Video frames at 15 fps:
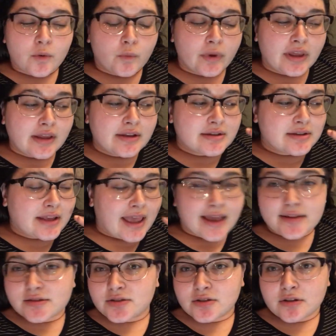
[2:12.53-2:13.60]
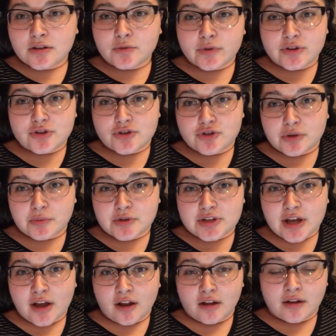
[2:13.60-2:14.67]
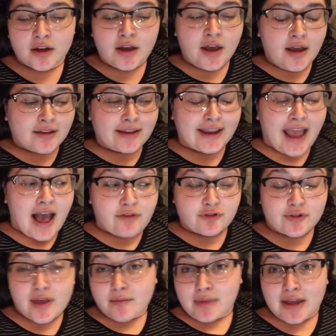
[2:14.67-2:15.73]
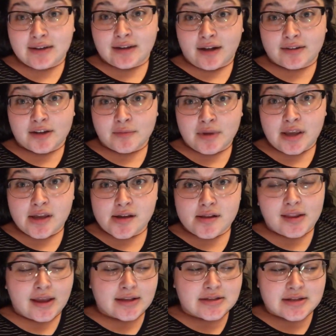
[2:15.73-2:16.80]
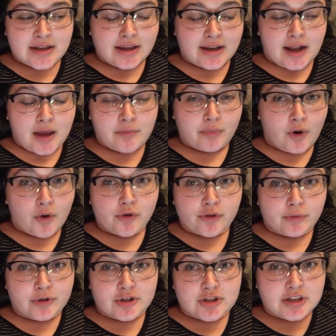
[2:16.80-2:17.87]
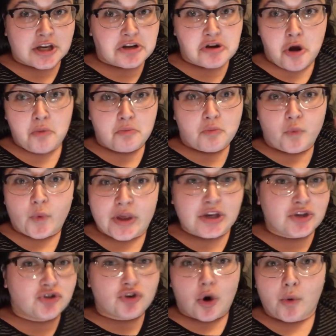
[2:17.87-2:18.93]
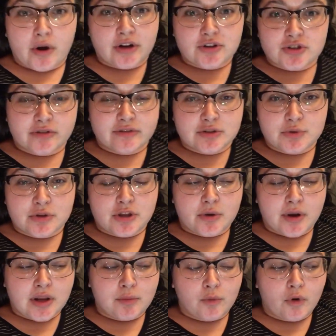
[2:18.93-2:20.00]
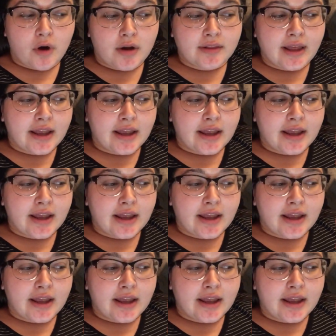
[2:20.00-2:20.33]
We canceled with Distributel, like, after that man yelled at me, like, Danik and I both were just like, nope, we don't want a service with you anymore.